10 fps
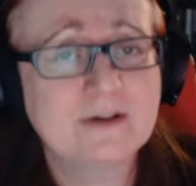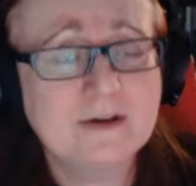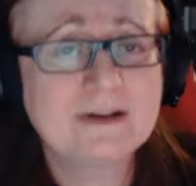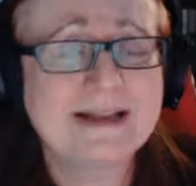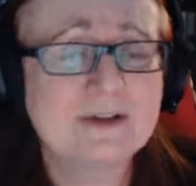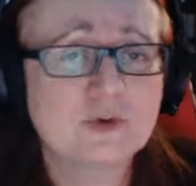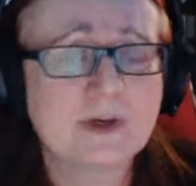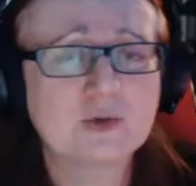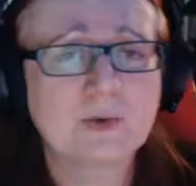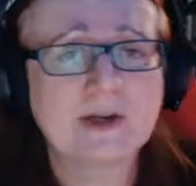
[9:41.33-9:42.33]
early in
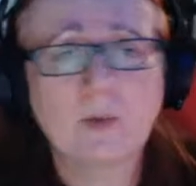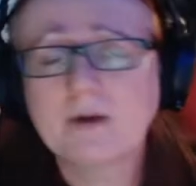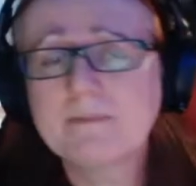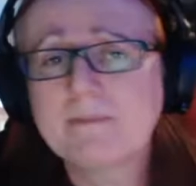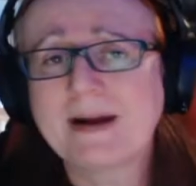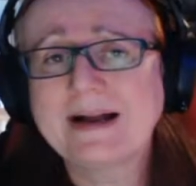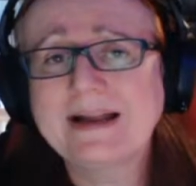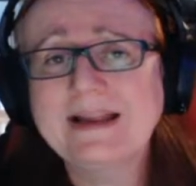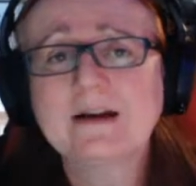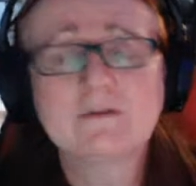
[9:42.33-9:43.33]
2021
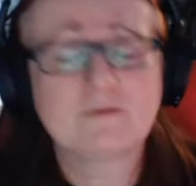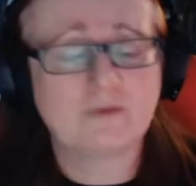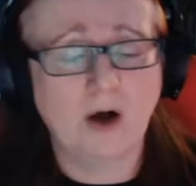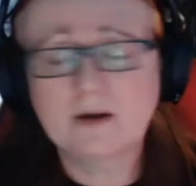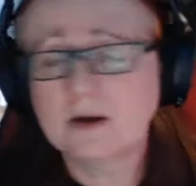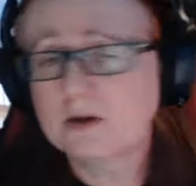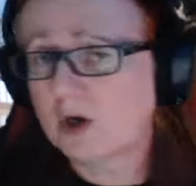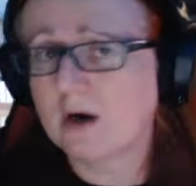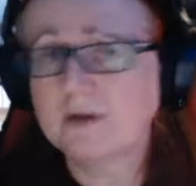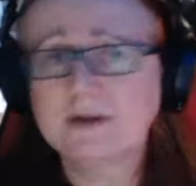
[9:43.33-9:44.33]
by Frog
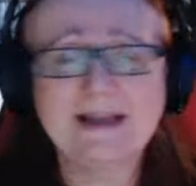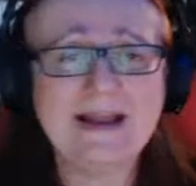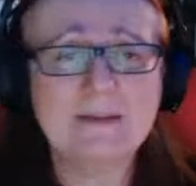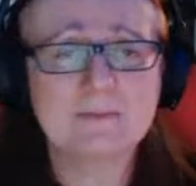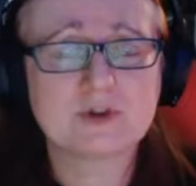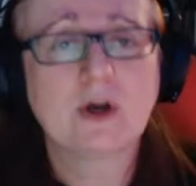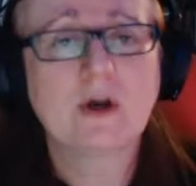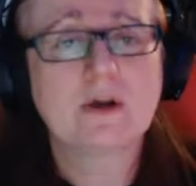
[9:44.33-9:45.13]
God Games.